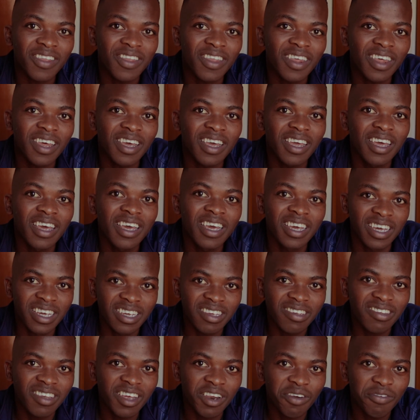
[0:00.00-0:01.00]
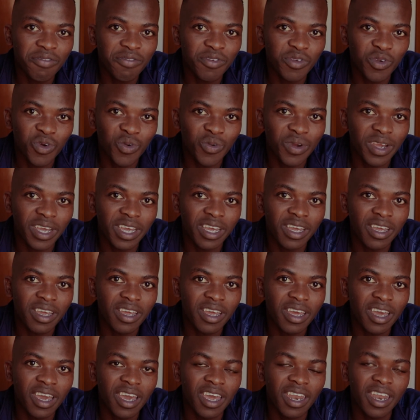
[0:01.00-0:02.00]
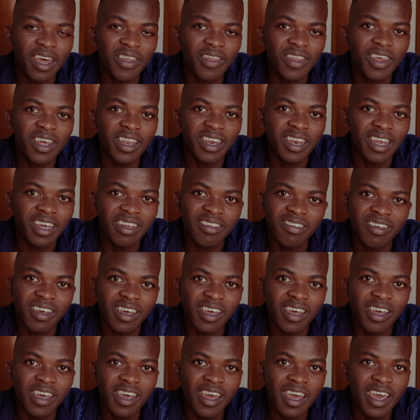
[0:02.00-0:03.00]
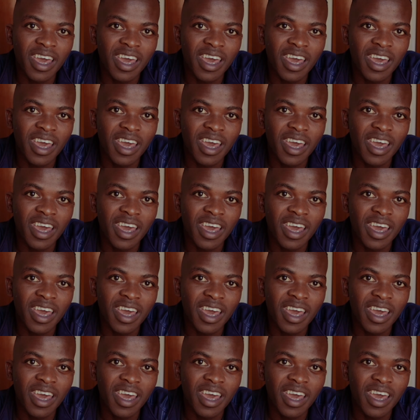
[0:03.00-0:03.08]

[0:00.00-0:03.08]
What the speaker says: thing instead of doing, and I think that's a